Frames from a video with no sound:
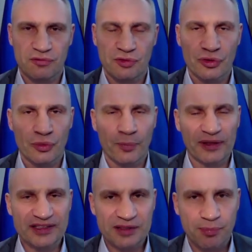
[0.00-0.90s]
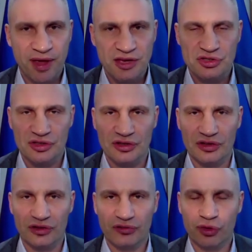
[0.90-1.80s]
for your participation,
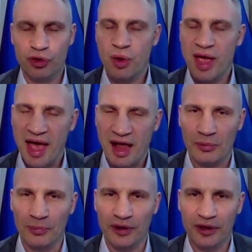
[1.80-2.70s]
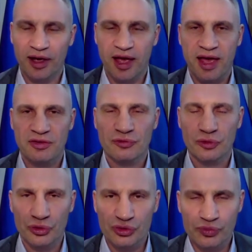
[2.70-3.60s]
for your help, and
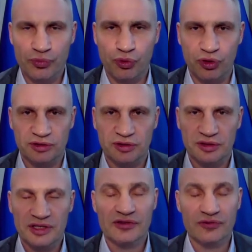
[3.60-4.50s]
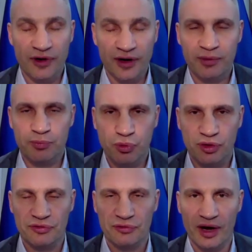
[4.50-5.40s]
for your support. It's very
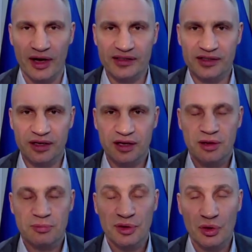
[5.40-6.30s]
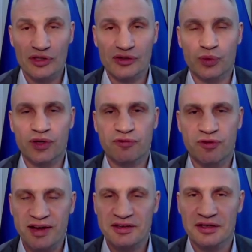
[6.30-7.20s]
important for us because we're
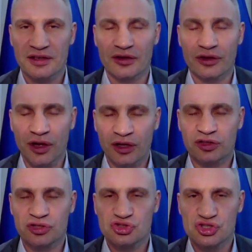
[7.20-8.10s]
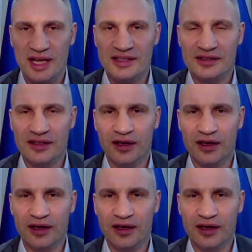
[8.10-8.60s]
fighting not just